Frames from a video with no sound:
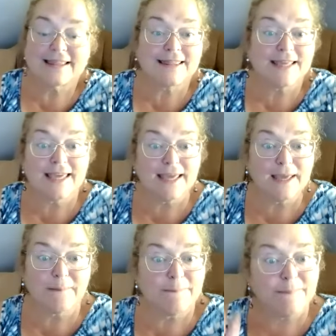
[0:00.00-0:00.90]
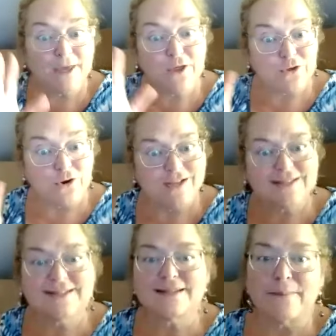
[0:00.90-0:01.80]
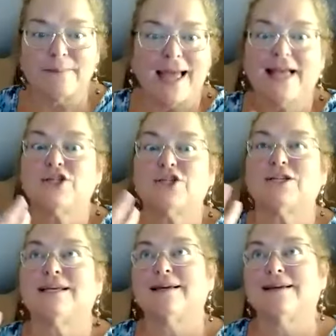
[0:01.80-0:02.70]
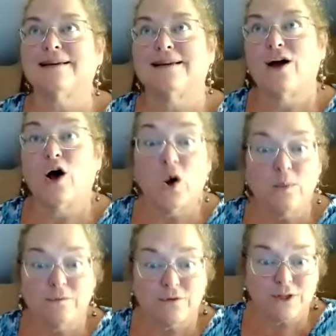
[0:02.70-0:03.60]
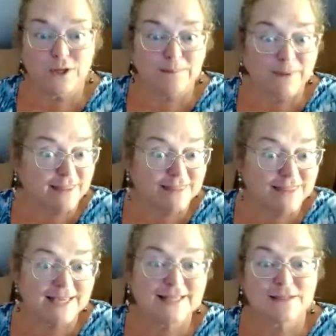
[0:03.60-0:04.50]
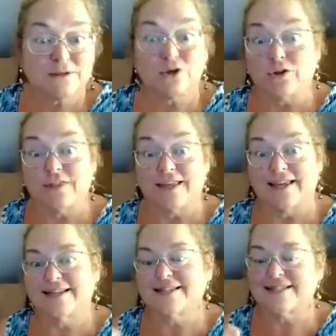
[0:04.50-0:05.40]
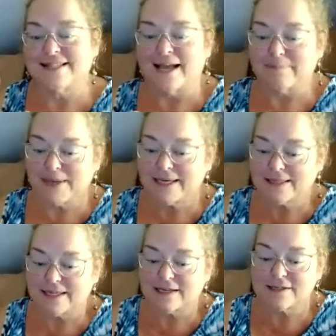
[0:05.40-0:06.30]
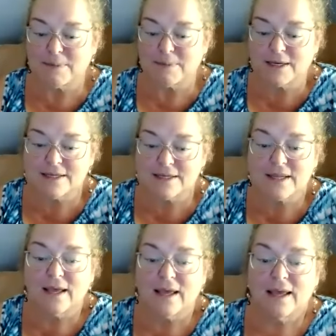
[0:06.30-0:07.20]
thinking big thoughts, imagining, hopefully big things, good things, not bad things, because